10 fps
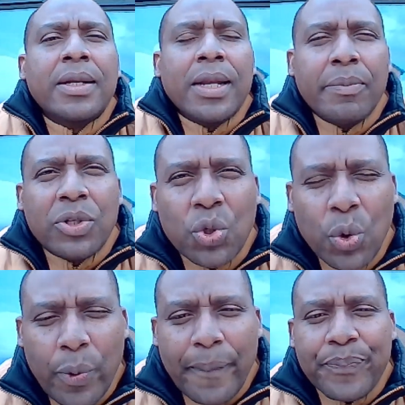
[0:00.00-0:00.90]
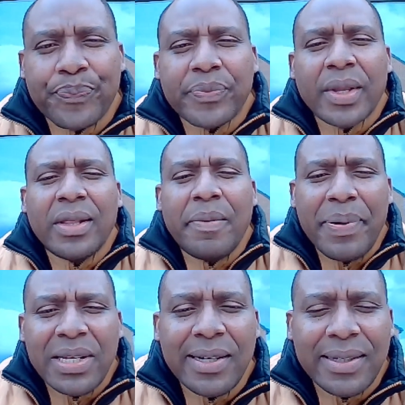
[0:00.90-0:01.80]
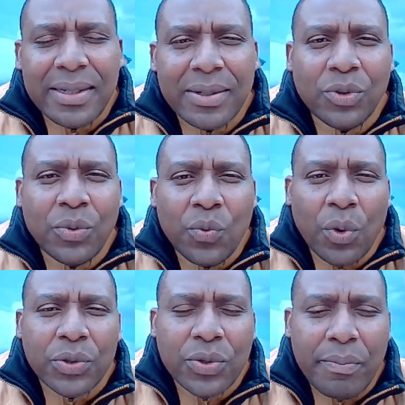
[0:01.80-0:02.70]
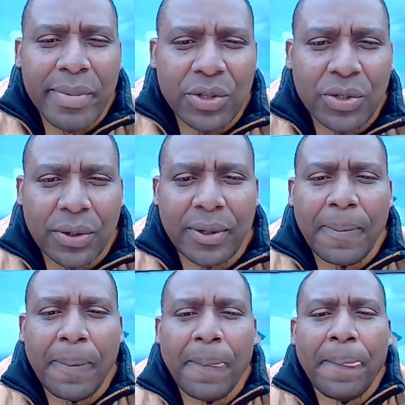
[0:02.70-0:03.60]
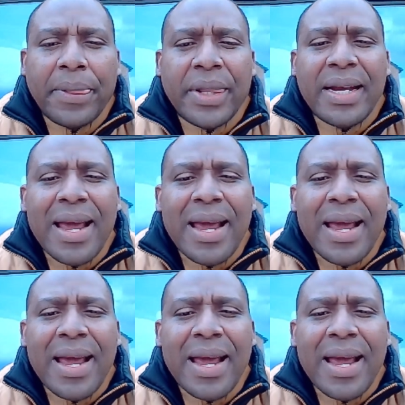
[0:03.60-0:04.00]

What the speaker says: Number two, the patient will also mention that they